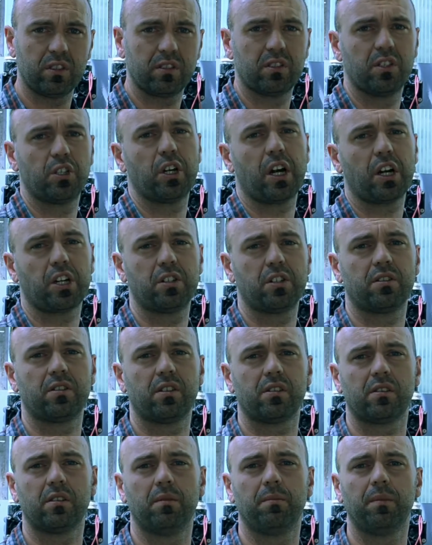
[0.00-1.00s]
this injection
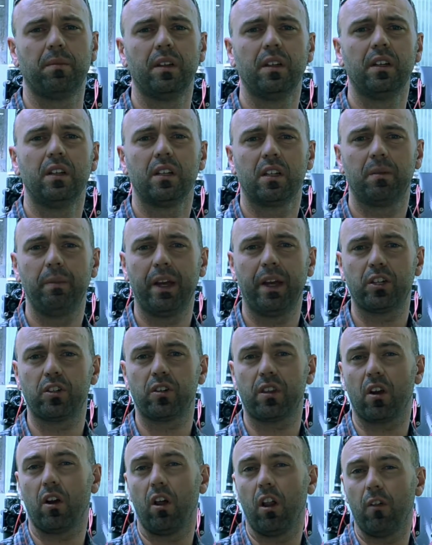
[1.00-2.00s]
system to make
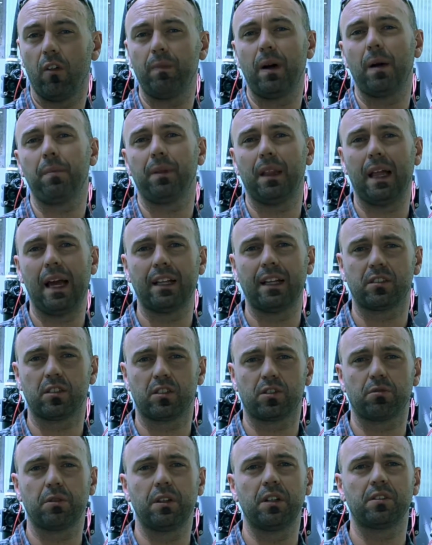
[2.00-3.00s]
sure that all of my plants and
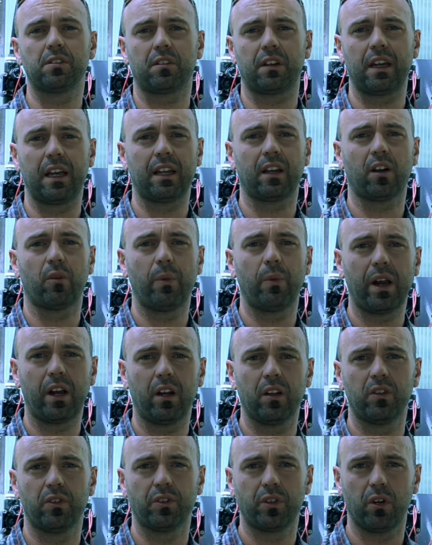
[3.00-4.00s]
trees are getting a
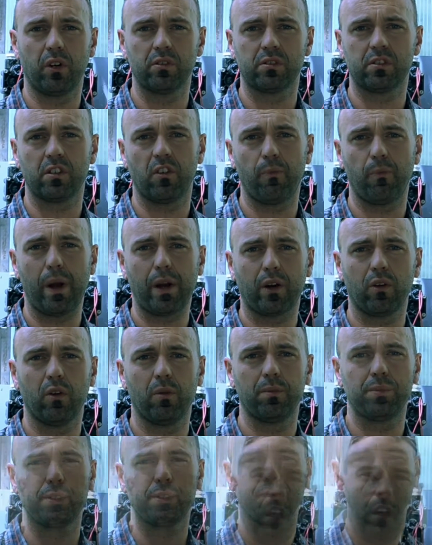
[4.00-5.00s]
regular dose of
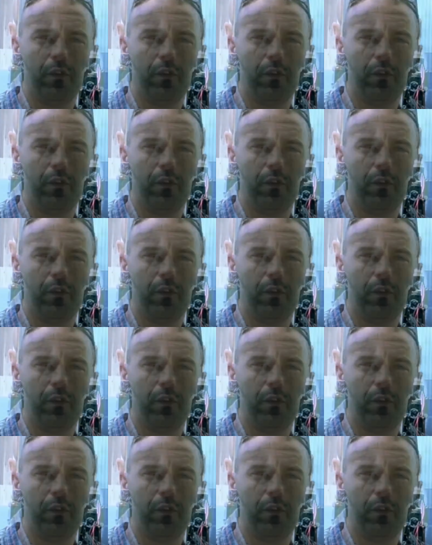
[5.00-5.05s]
microbes.